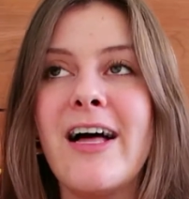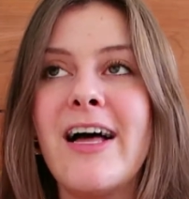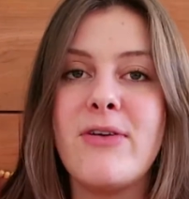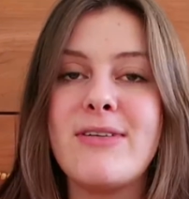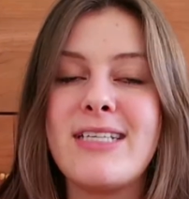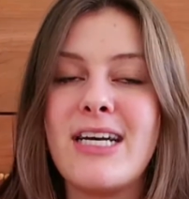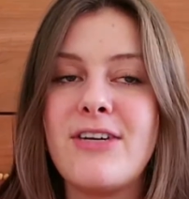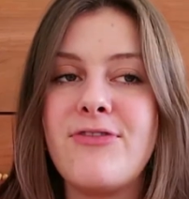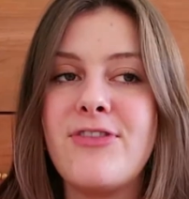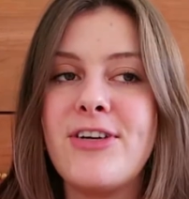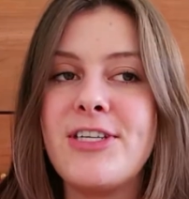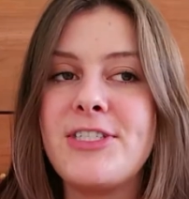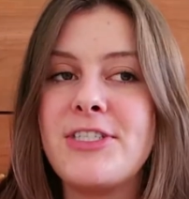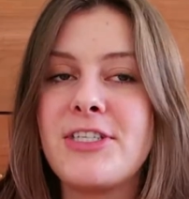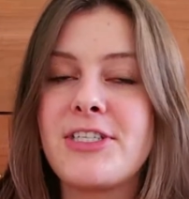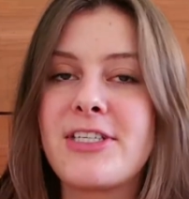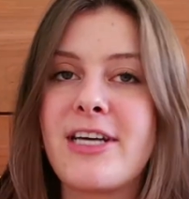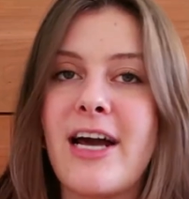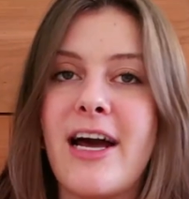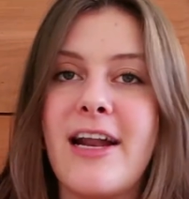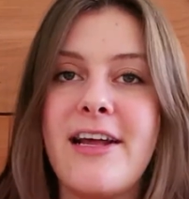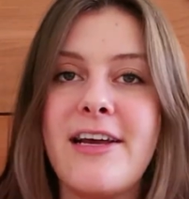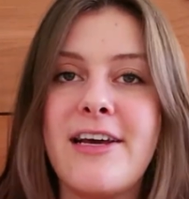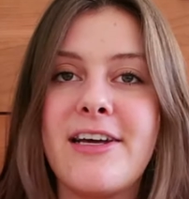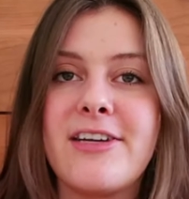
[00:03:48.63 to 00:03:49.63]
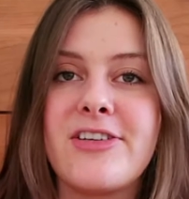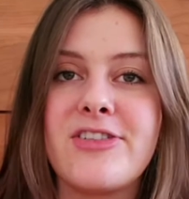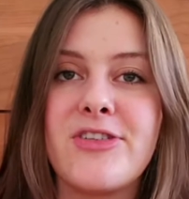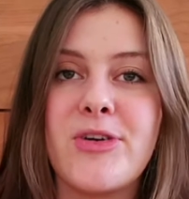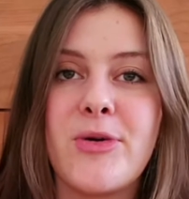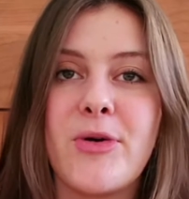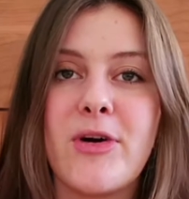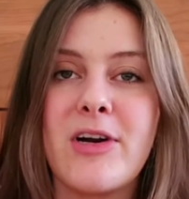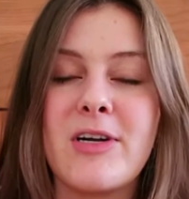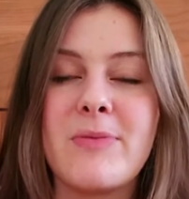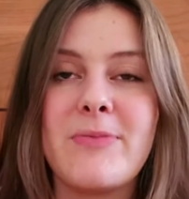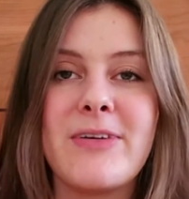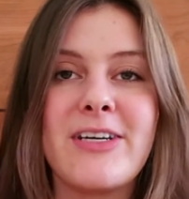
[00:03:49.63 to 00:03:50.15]
Those outfits just kind of get
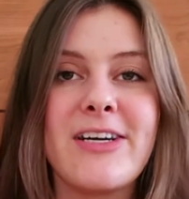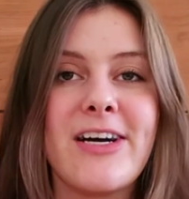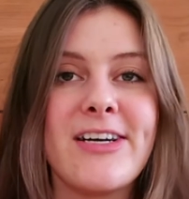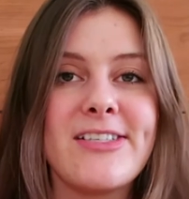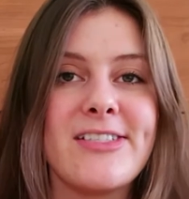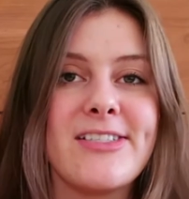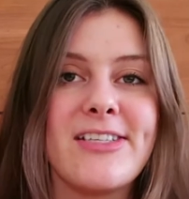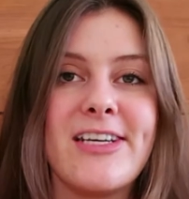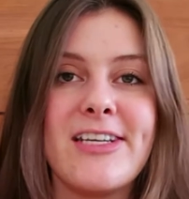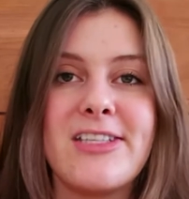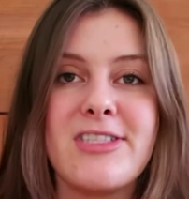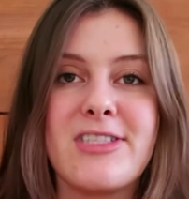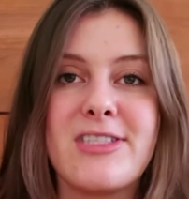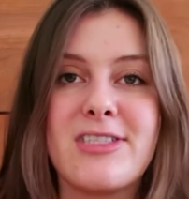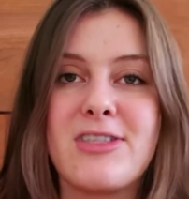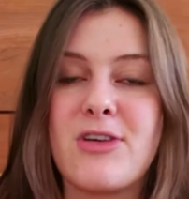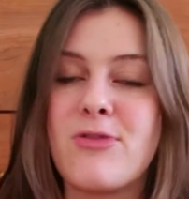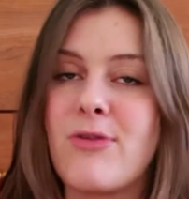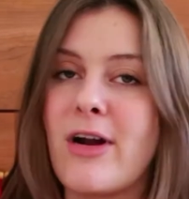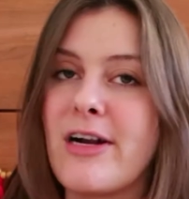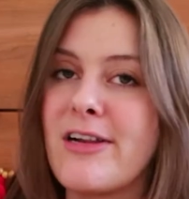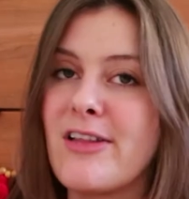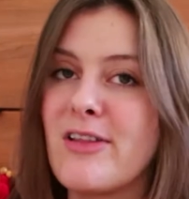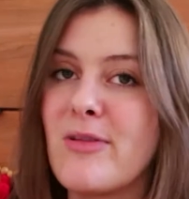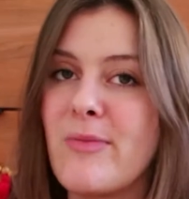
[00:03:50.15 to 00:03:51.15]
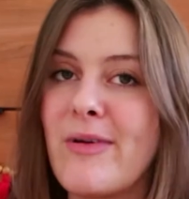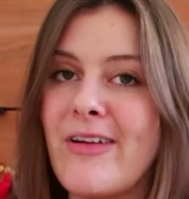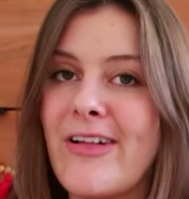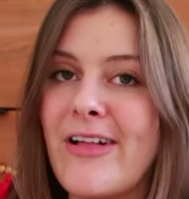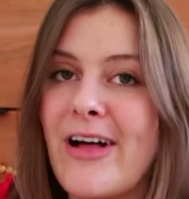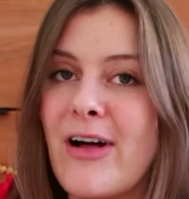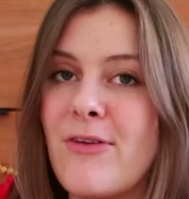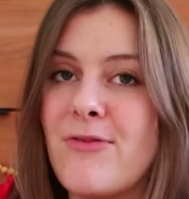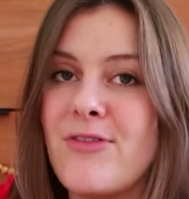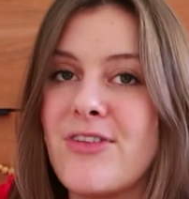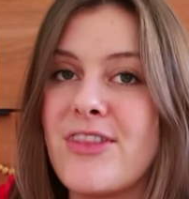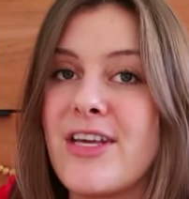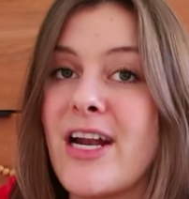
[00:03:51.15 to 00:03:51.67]
ignored because it's the run-of-the-mill
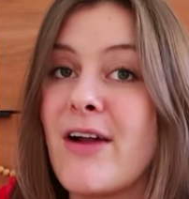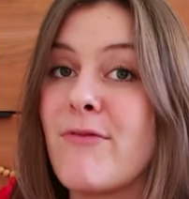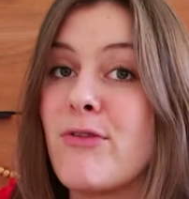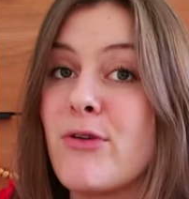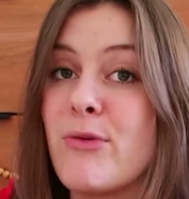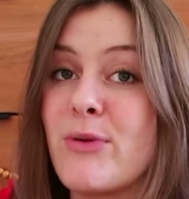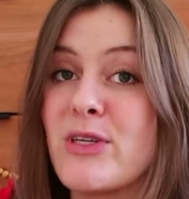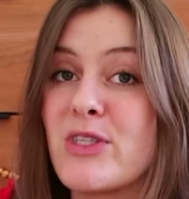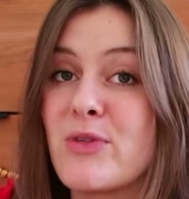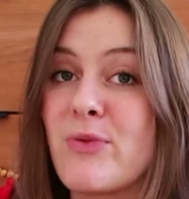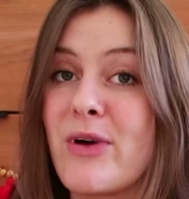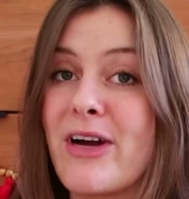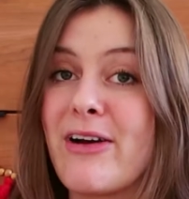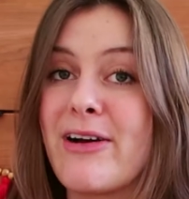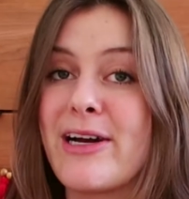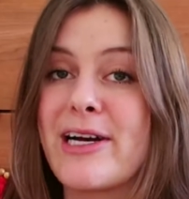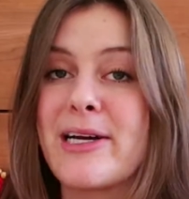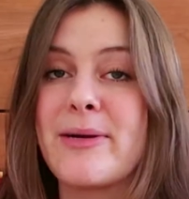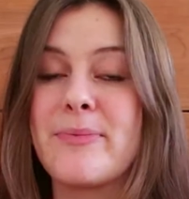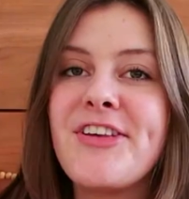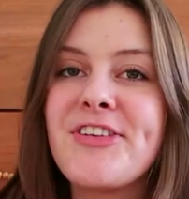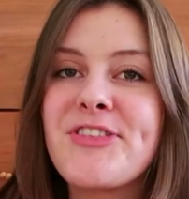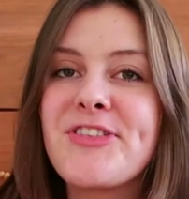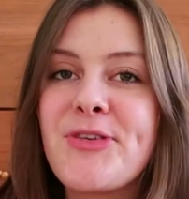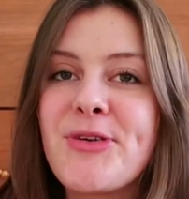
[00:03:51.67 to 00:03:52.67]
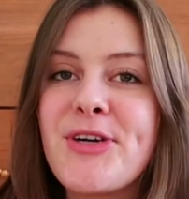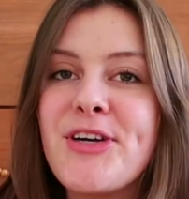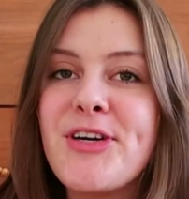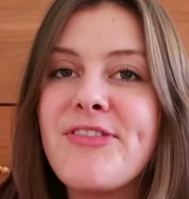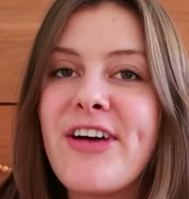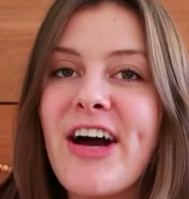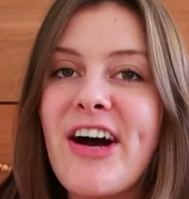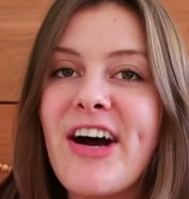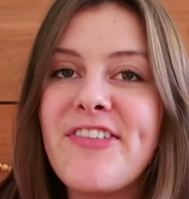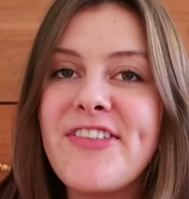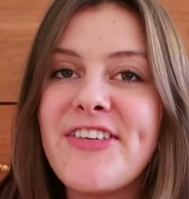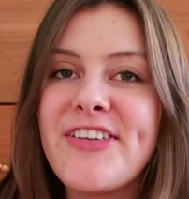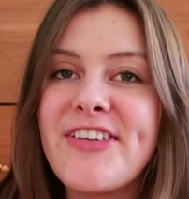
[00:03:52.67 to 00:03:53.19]
outfit that everyone's wearing. The sort of
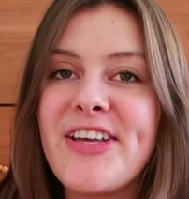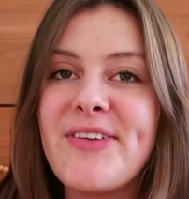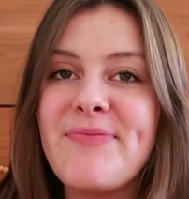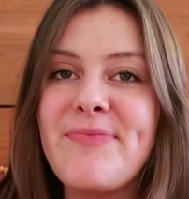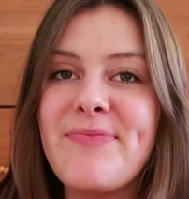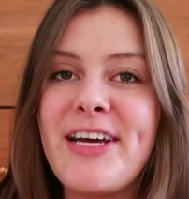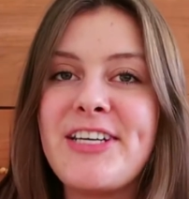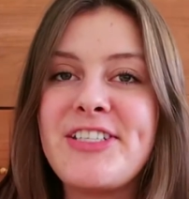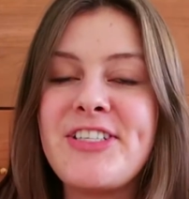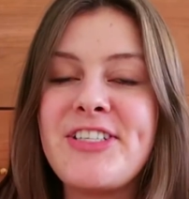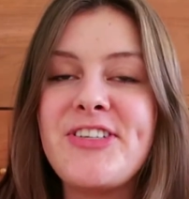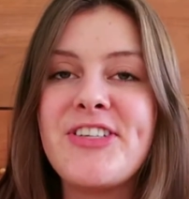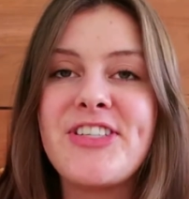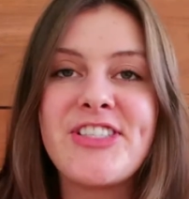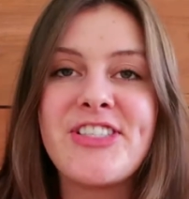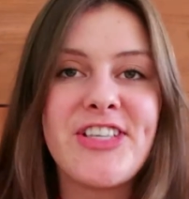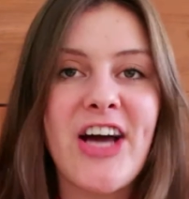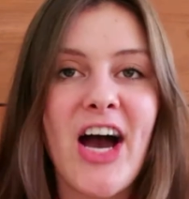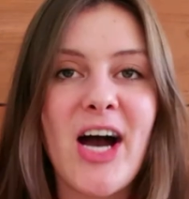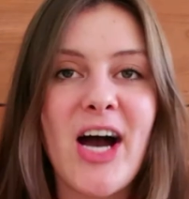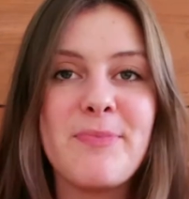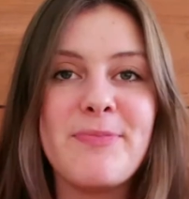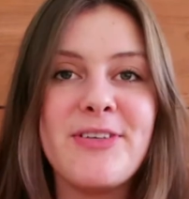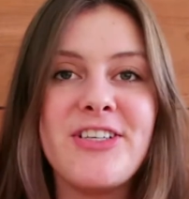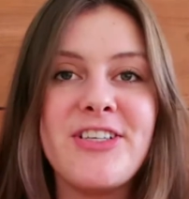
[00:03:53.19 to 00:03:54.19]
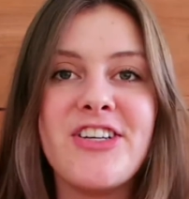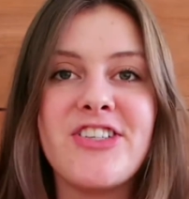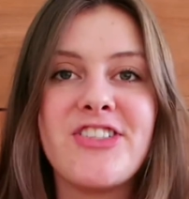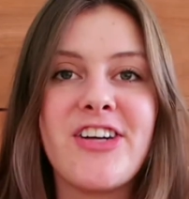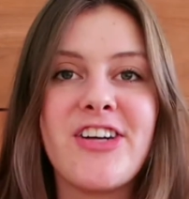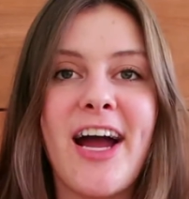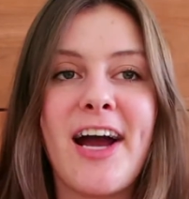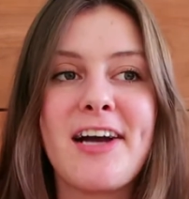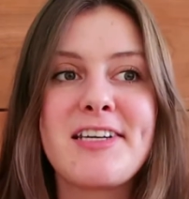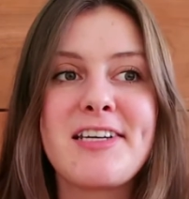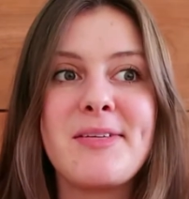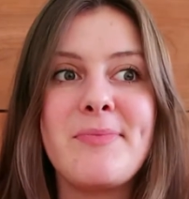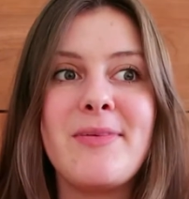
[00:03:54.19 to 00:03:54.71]
outfit that makes you stop in your
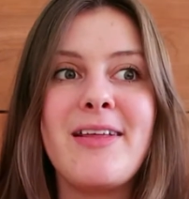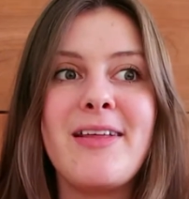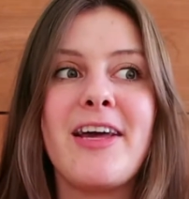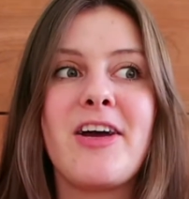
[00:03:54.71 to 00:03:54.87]
tracks and